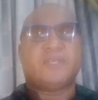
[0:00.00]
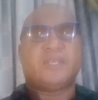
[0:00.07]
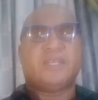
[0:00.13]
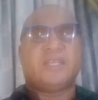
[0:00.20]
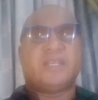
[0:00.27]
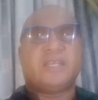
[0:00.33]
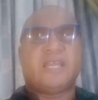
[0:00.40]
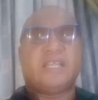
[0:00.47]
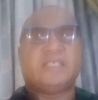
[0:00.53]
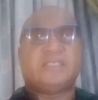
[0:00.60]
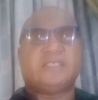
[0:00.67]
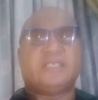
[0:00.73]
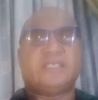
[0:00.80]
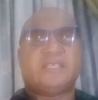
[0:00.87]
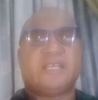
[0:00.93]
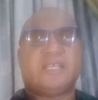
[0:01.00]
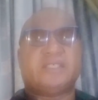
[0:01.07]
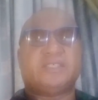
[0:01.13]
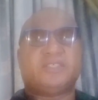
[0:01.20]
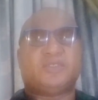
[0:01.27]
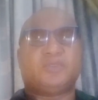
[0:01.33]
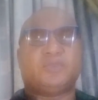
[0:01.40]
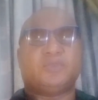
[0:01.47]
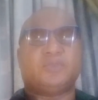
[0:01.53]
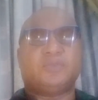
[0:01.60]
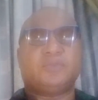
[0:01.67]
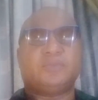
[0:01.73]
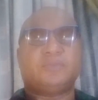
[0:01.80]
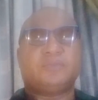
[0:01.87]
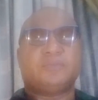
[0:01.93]
In
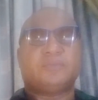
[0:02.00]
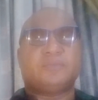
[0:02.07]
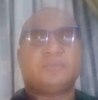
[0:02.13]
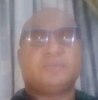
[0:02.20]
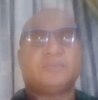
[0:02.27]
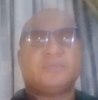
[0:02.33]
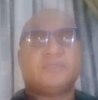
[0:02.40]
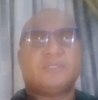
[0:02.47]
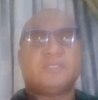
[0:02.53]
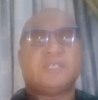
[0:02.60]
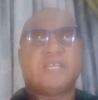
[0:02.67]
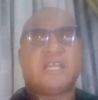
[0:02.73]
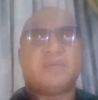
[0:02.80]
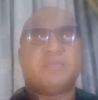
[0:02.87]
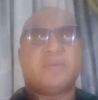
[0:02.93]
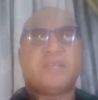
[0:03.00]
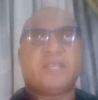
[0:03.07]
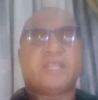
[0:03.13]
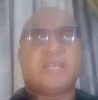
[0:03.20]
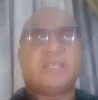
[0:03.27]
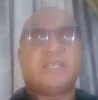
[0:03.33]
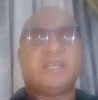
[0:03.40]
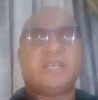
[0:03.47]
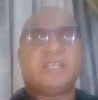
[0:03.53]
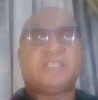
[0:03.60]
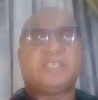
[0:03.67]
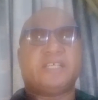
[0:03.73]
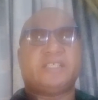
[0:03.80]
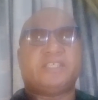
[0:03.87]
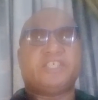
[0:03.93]
1992, the American
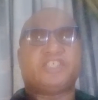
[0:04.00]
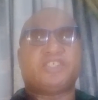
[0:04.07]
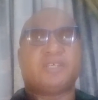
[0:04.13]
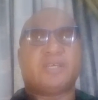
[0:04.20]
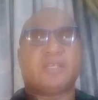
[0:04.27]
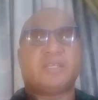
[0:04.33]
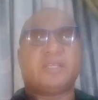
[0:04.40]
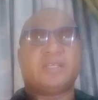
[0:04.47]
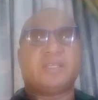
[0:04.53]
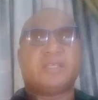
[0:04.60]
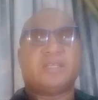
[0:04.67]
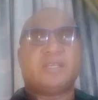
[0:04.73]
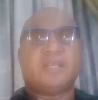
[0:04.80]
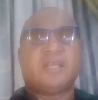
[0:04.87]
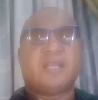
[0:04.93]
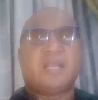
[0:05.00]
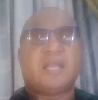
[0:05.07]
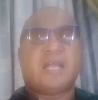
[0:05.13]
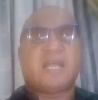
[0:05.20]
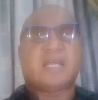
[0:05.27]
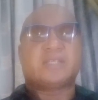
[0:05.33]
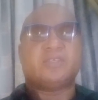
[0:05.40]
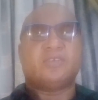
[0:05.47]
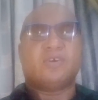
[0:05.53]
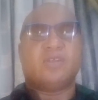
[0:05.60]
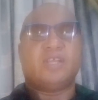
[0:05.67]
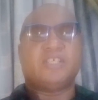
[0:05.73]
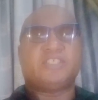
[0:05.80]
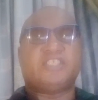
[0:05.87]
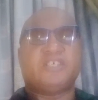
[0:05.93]
Heritage Dictionary
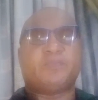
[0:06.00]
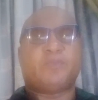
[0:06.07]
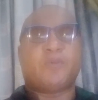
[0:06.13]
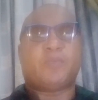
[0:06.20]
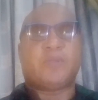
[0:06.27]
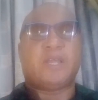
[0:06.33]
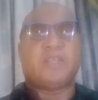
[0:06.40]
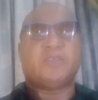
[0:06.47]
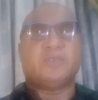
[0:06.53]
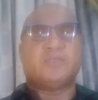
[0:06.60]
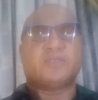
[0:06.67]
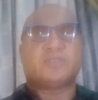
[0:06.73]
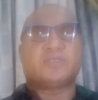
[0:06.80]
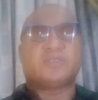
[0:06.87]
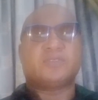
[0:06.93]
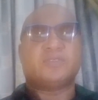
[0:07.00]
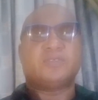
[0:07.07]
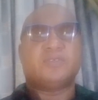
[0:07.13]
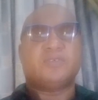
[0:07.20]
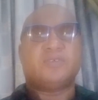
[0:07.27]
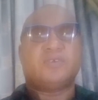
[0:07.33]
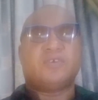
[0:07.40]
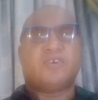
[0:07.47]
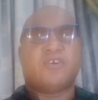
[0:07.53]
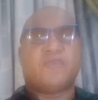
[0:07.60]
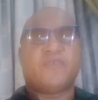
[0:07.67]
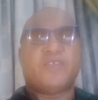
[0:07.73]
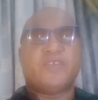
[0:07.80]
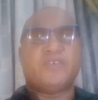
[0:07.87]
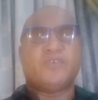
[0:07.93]
acknowledged the popular use
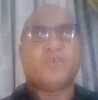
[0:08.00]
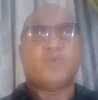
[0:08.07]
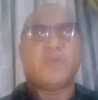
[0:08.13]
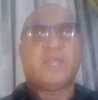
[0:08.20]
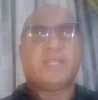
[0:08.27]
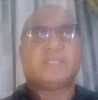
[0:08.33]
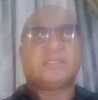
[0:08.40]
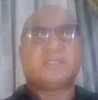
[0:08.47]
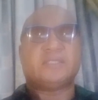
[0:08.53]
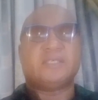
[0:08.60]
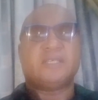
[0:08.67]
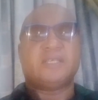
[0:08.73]
of a new word,